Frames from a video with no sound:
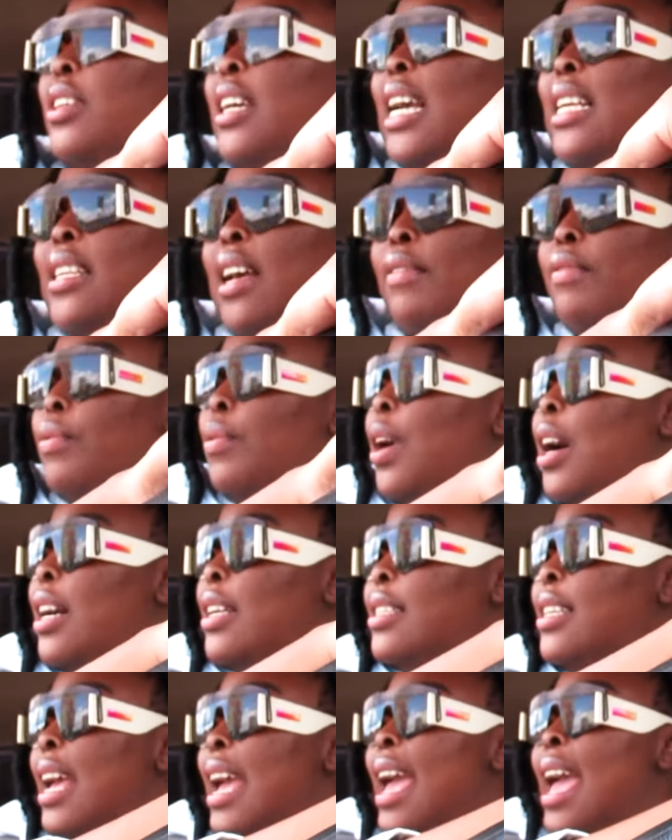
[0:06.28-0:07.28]
you guys have
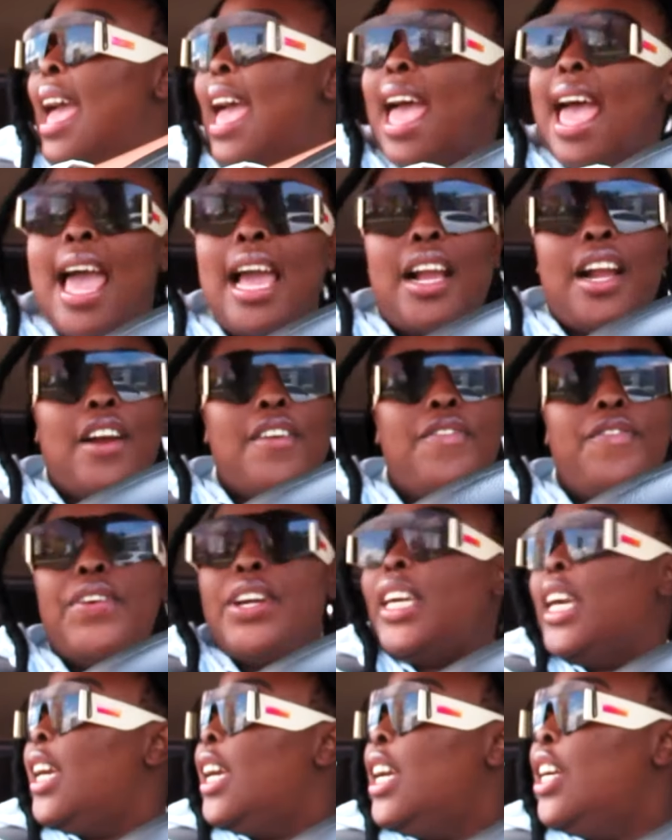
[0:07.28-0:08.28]
what? Anger
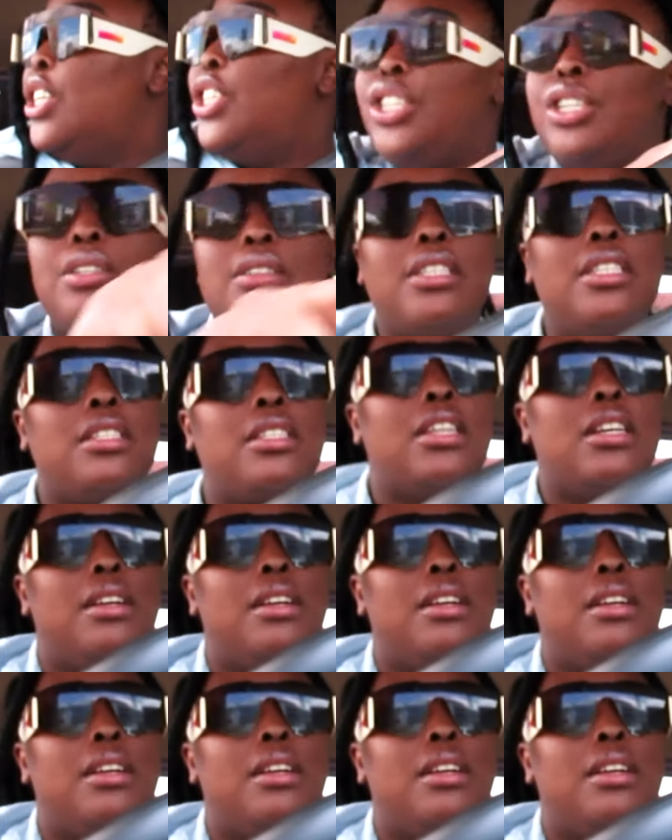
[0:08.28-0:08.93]
f***ing issues?